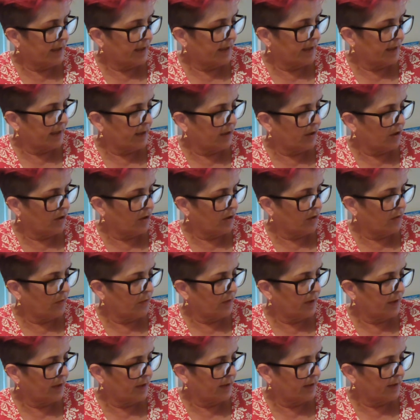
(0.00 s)
can go
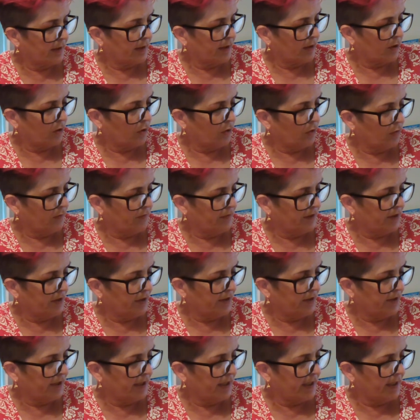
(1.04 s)
in the
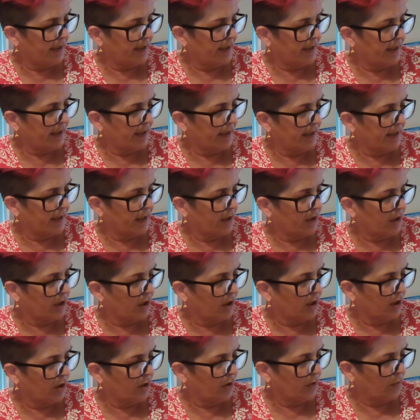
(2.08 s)
oven. It can
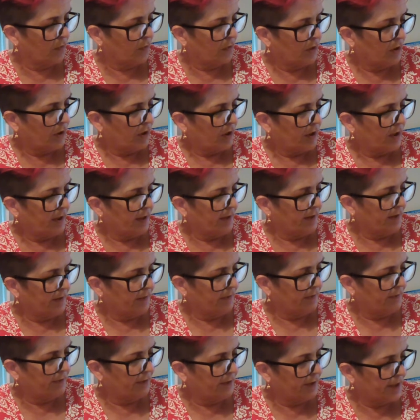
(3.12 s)
go in the
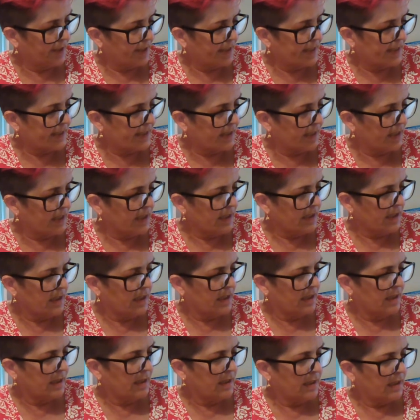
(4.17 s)
freezer.
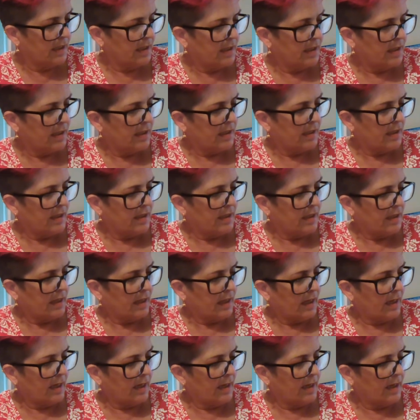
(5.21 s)

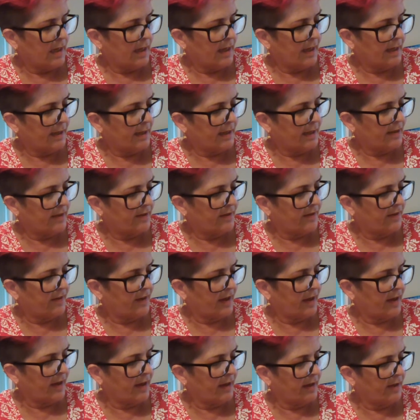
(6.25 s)
And it
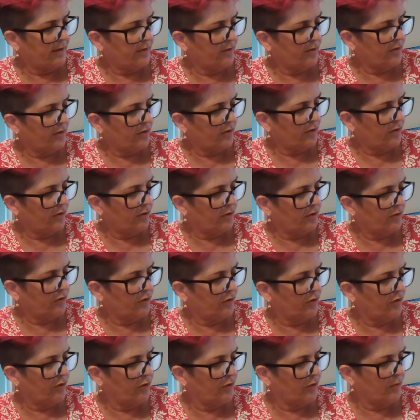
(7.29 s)
says
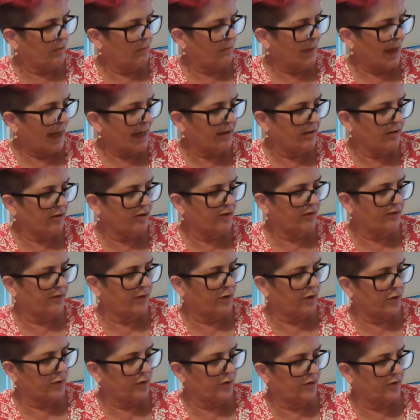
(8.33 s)

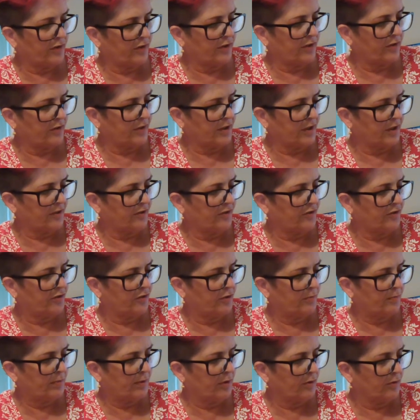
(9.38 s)
-40 degrees to
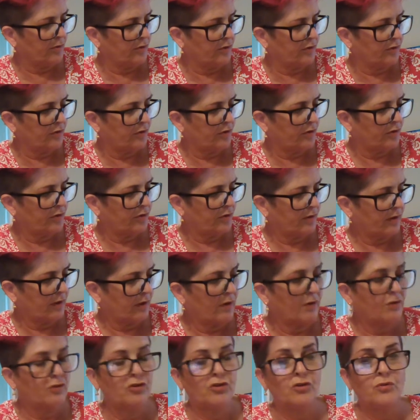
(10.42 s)

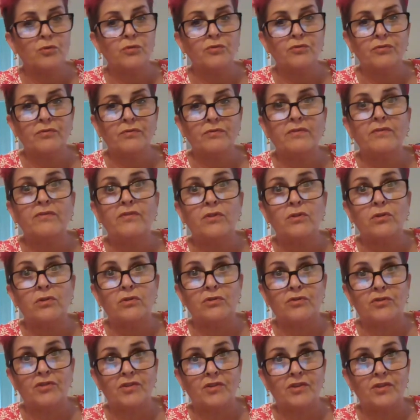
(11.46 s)

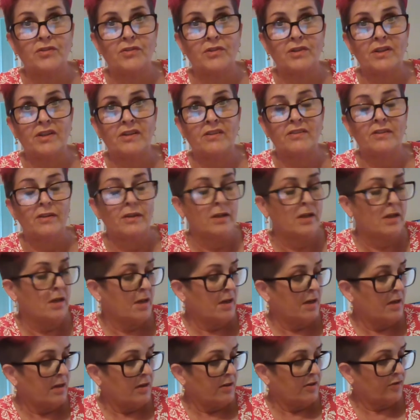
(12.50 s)
+240 degrees.
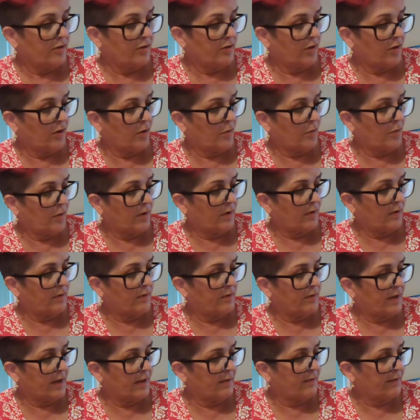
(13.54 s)
So
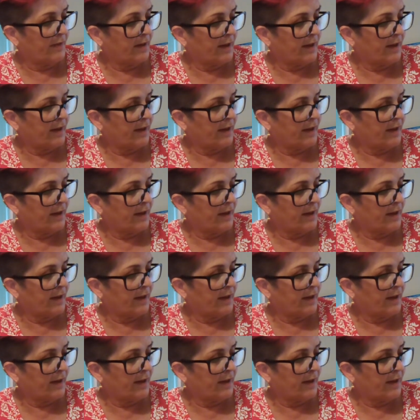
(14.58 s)
they